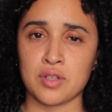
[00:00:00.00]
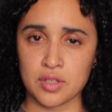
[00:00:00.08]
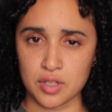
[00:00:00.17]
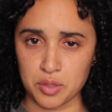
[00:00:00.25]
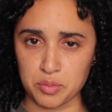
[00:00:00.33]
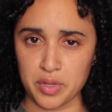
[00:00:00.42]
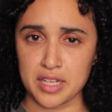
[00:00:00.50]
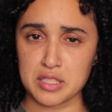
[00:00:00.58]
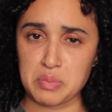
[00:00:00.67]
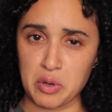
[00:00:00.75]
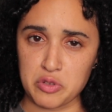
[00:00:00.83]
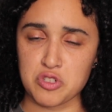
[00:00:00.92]
complex
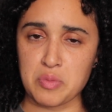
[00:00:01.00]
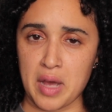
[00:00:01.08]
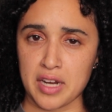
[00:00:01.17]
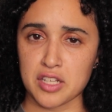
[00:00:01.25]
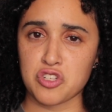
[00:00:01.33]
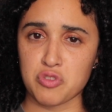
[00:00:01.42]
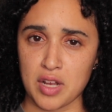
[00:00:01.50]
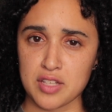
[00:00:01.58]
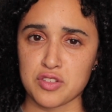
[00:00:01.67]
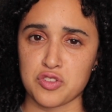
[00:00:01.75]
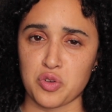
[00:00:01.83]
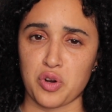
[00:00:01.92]
post-traumatic stress
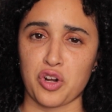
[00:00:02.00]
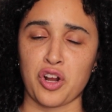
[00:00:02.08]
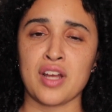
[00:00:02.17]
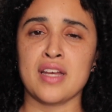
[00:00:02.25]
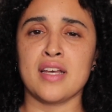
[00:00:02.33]
disorder.